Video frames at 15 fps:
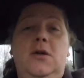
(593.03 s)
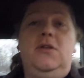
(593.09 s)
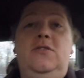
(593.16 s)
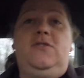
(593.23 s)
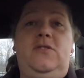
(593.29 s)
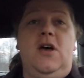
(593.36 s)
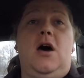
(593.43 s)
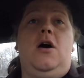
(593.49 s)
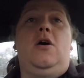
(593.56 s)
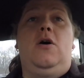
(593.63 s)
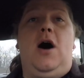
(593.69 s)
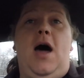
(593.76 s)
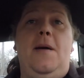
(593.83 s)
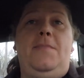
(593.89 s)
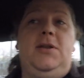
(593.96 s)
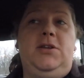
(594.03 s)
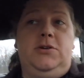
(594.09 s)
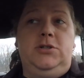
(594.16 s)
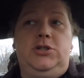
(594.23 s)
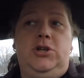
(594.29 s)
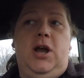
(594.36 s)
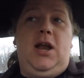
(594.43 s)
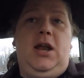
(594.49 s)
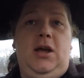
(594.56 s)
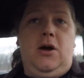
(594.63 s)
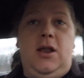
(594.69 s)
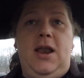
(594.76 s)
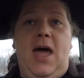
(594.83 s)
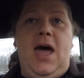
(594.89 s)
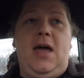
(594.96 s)
So I've been doing training
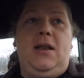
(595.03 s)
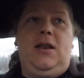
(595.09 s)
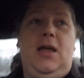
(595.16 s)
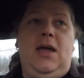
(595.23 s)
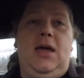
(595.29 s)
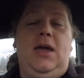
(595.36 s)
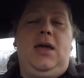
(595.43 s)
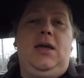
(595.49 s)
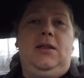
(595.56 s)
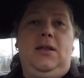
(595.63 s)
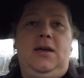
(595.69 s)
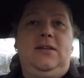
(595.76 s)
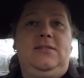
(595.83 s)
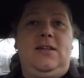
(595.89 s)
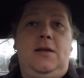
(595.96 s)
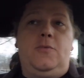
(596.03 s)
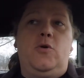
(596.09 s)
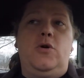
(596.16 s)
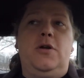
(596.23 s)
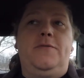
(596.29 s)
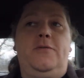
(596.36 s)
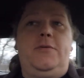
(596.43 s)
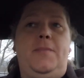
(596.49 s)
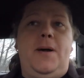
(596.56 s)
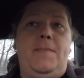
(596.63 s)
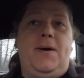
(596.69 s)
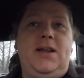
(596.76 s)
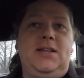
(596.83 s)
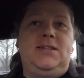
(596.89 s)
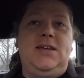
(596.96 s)
on that, and like I said, I'm going over to my
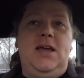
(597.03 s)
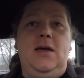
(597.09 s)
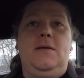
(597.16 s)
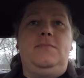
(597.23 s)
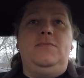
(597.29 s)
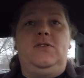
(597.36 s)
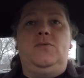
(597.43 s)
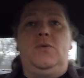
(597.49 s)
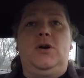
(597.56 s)
buddy Tim's.